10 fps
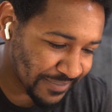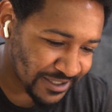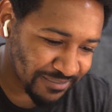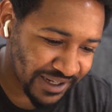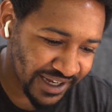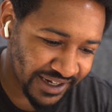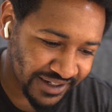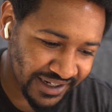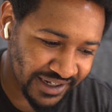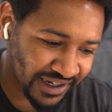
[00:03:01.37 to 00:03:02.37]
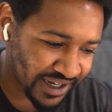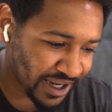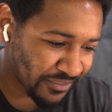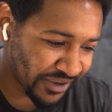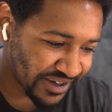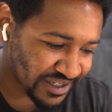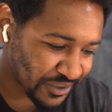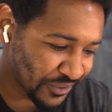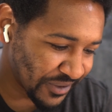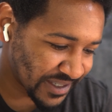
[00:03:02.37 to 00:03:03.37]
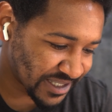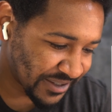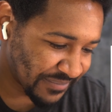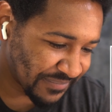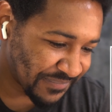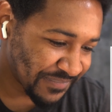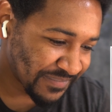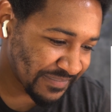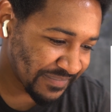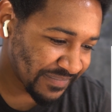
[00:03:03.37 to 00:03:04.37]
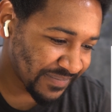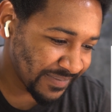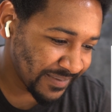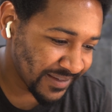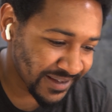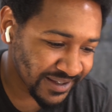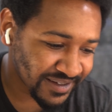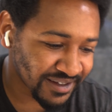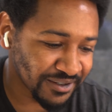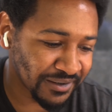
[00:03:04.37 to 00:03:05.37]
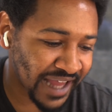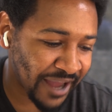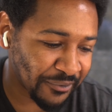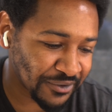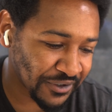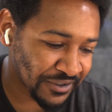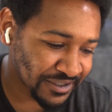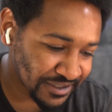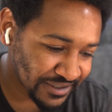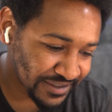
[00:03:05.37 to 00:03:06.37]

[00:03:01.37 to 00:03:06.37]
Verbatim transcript: It must have been like a game winning score or something. The little lateral toss.